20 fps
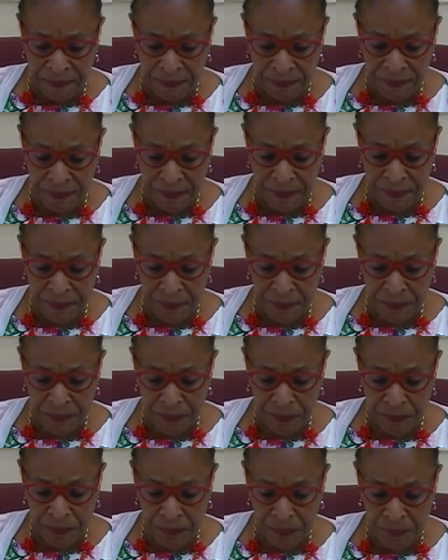
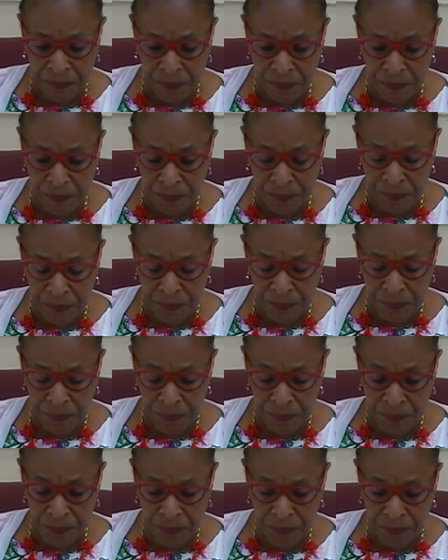
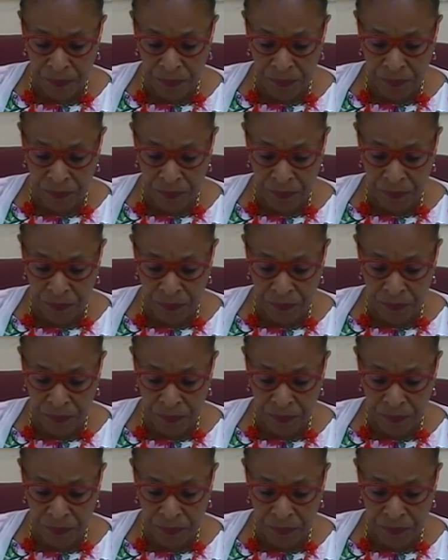(no one is talking)